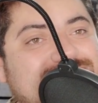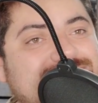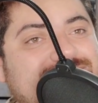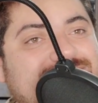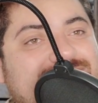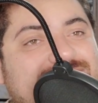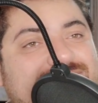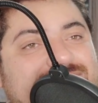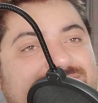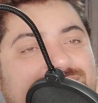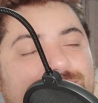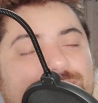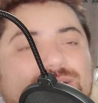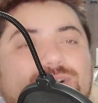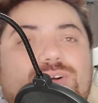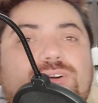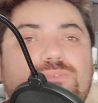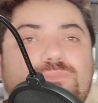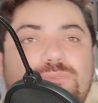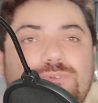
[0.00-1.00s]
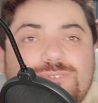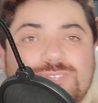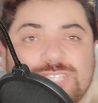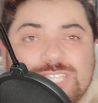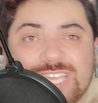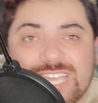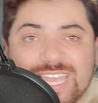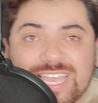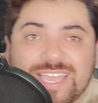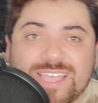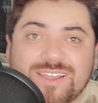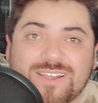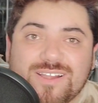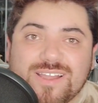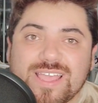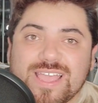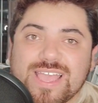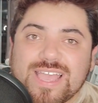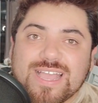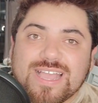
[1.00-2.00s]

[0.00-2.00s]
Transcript: here. Well, almost here.